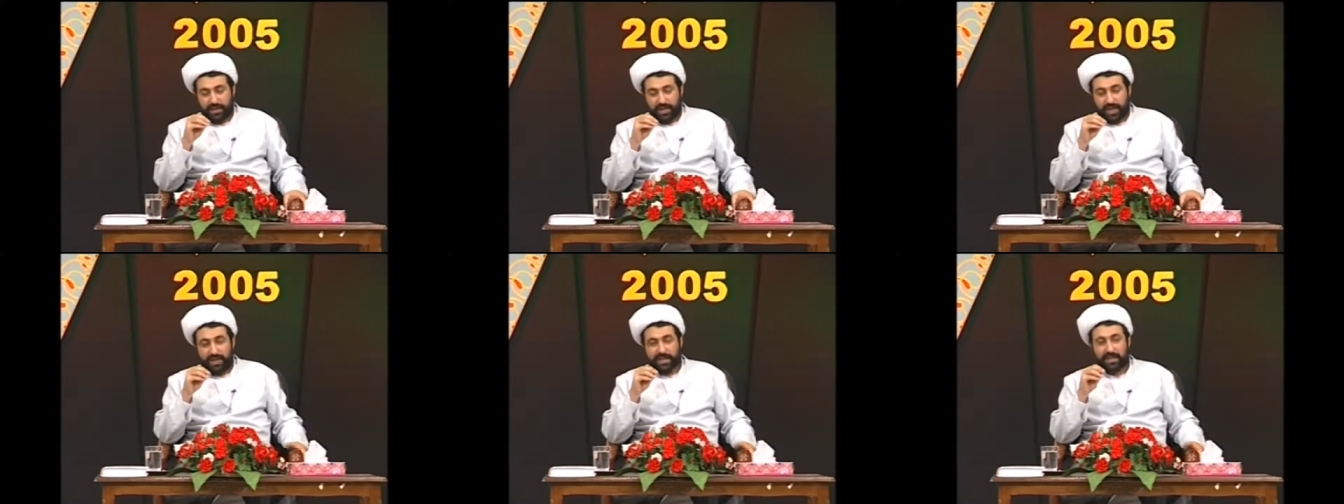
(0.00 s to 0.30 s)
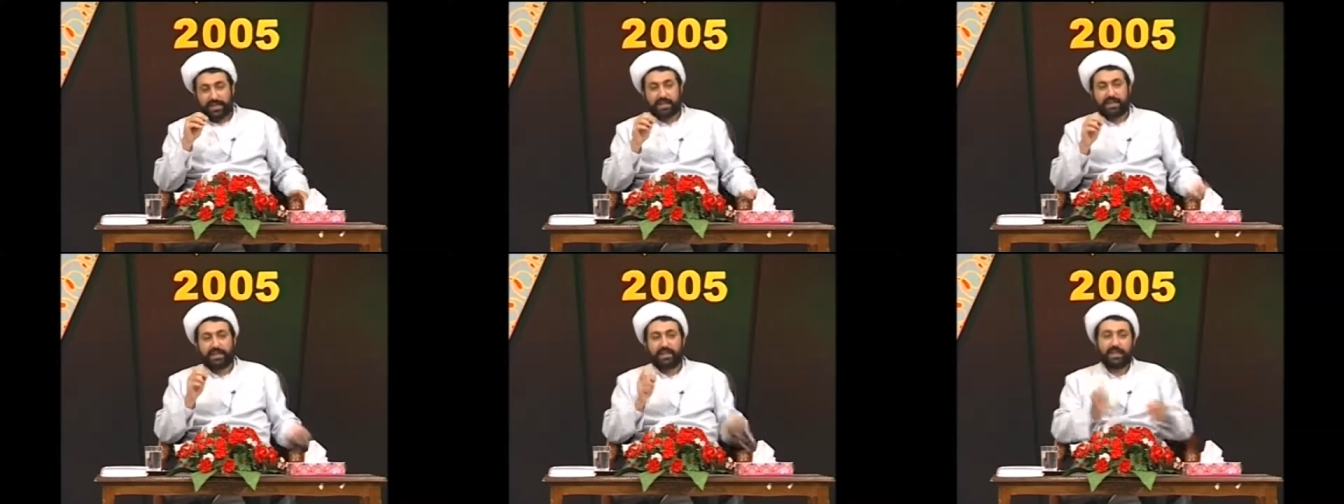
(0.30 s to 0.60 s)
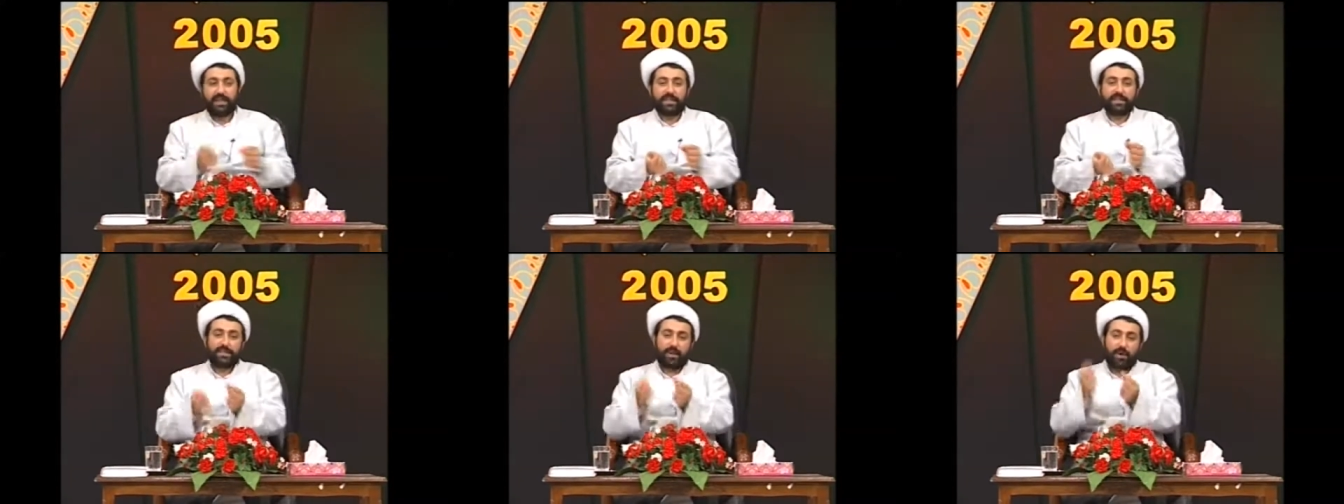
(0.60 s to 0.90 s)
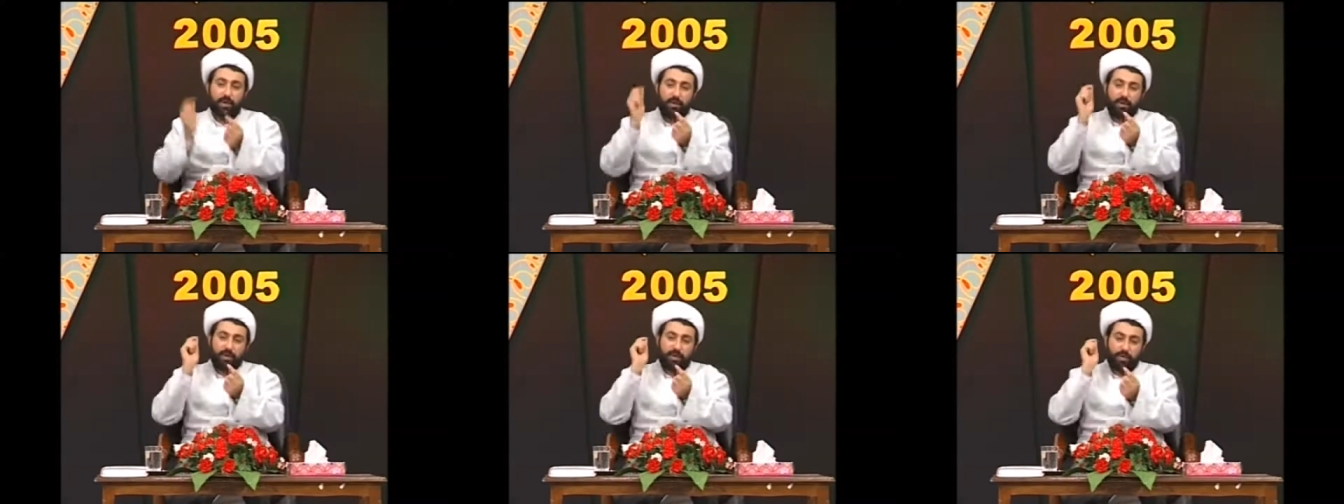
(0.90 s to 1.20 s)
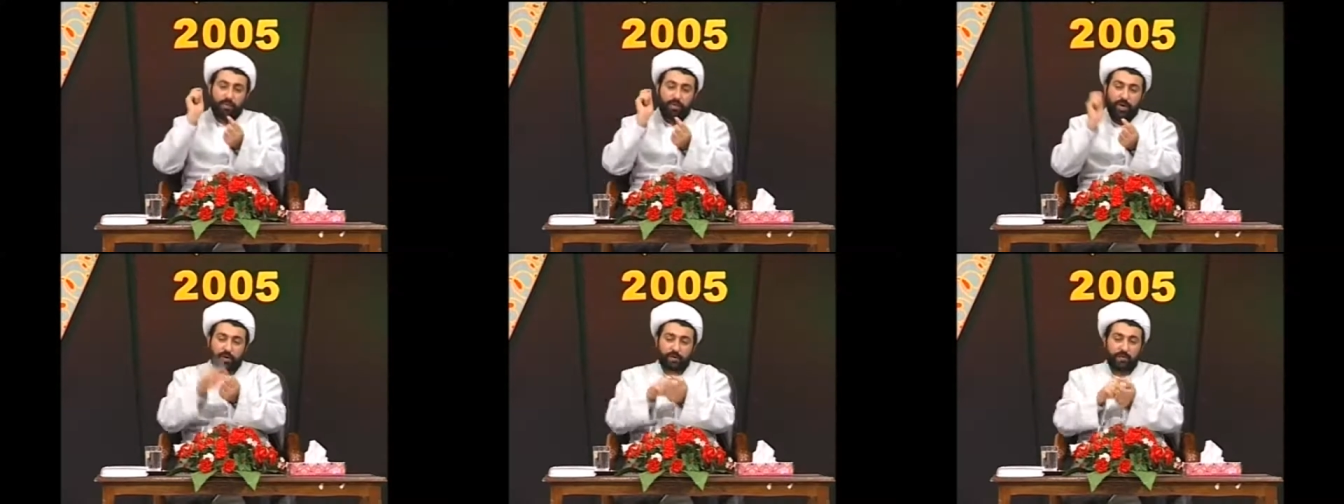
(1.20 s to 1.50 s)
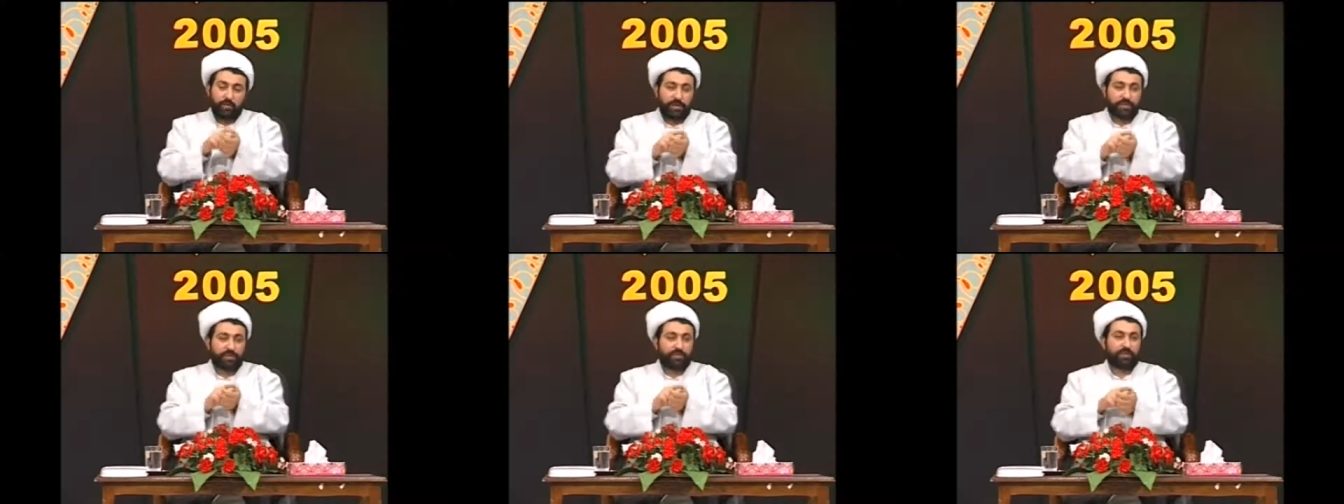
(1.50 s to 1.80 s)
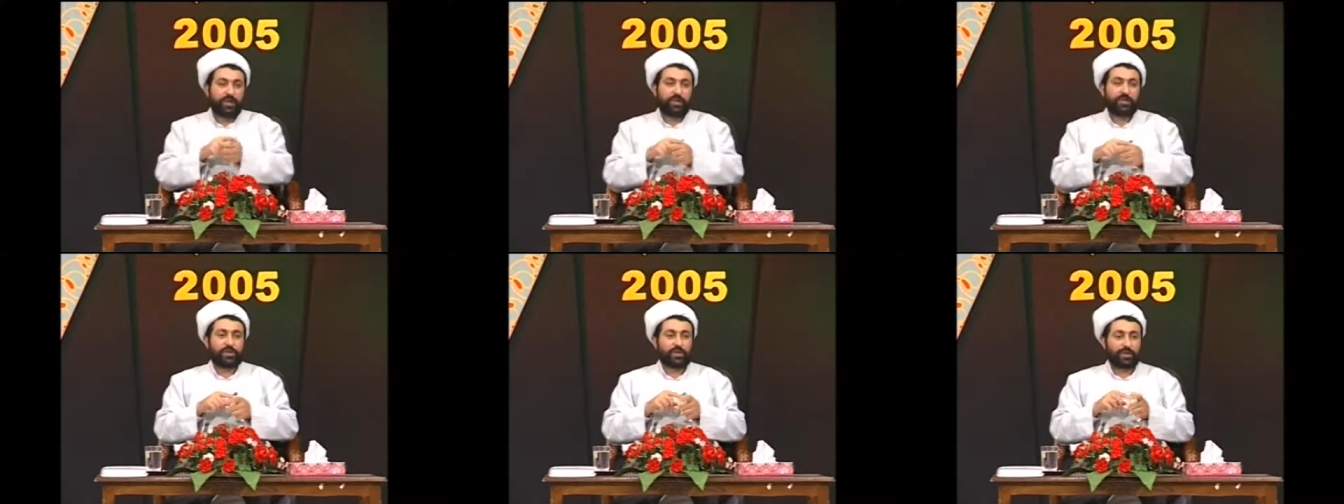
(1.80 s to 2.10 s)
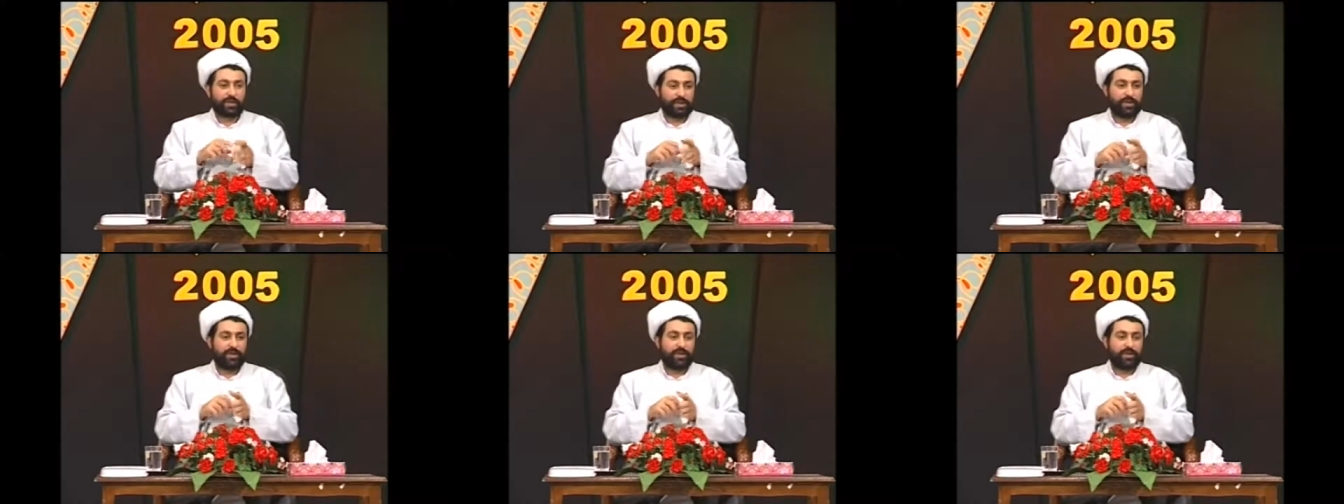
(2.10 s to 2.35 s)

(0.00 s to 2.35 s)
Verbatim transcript: and that He is the only one who is rich,